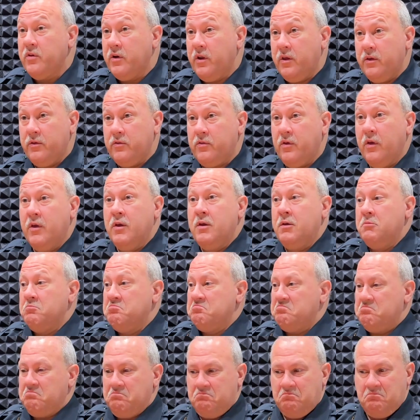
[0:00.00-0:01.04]
is.
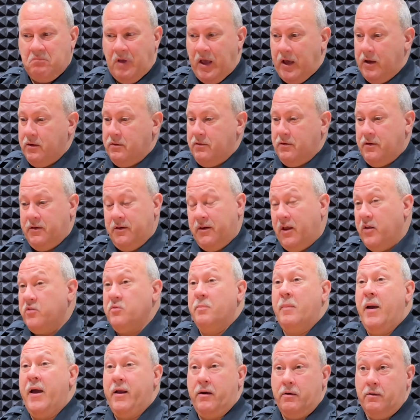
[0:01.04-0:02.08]
It doesn't
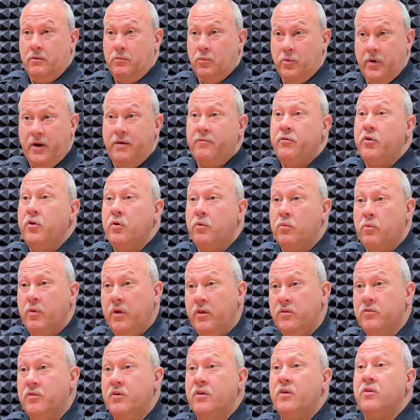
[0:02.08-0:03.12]
matter. Whatever your
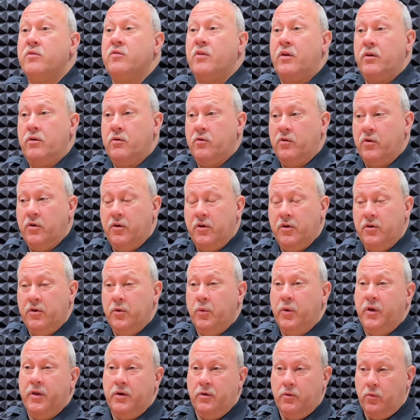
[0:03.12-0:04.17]
reason is that you're going to
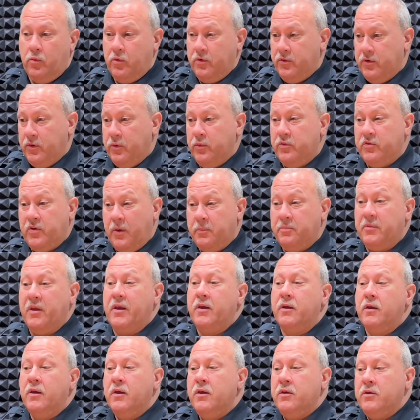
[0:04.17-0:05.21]
do it or do
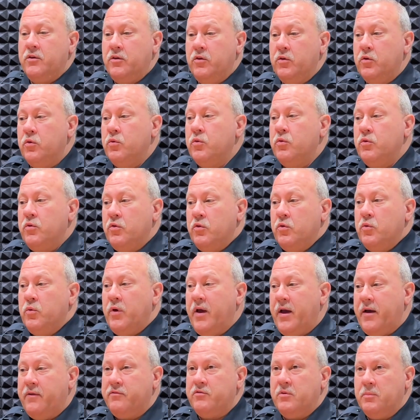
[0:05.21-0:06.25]
something, you
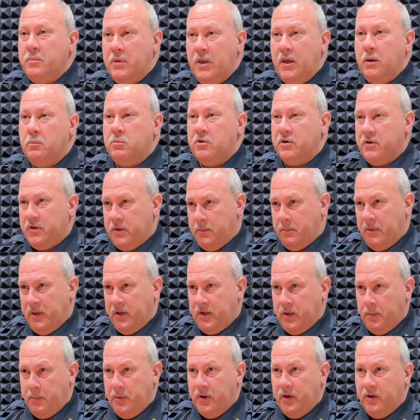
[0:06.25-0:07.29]
have to be able to be
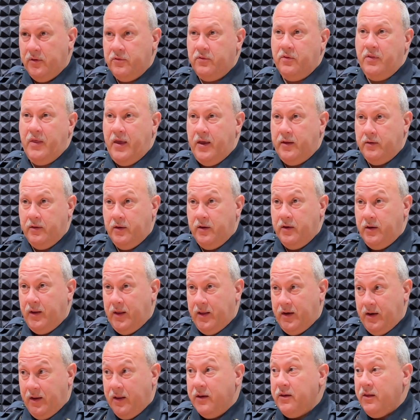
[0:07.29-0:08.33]
committed to that. And
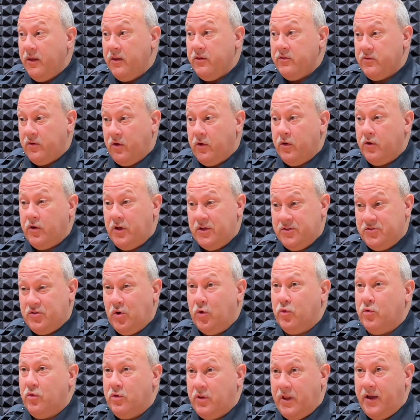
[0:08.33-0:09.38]
it is a
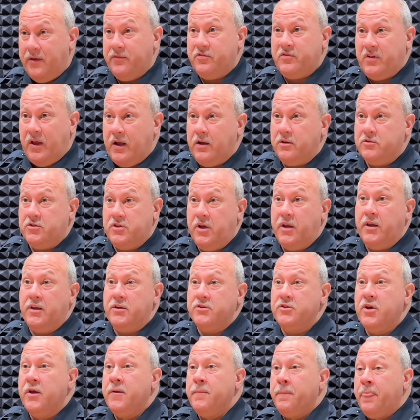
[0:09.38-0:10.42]
total lifestyle
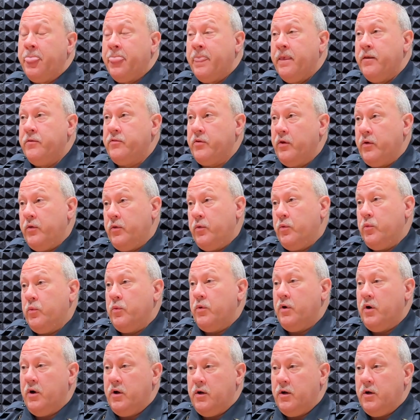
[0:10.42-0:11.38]
change. So